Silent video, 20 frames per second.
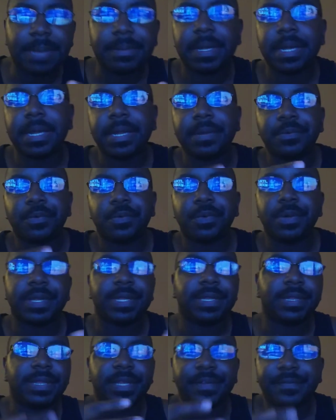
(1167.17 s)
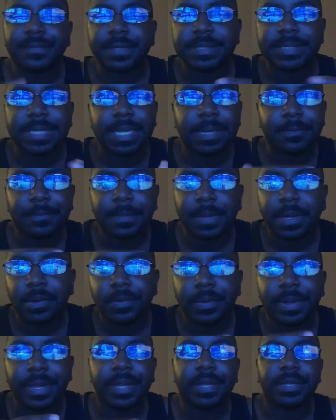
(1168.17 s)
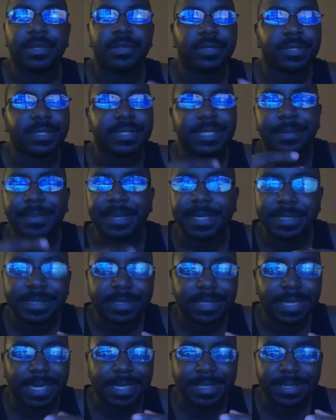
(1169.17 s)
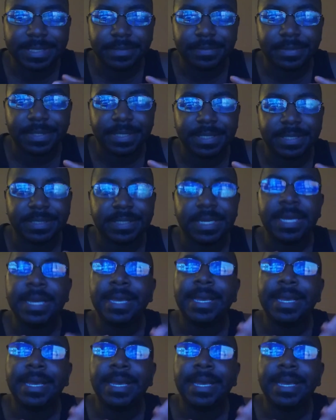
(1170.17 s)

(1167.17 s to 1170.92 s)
Not everyone can lift the same amount of weight, do the same activities.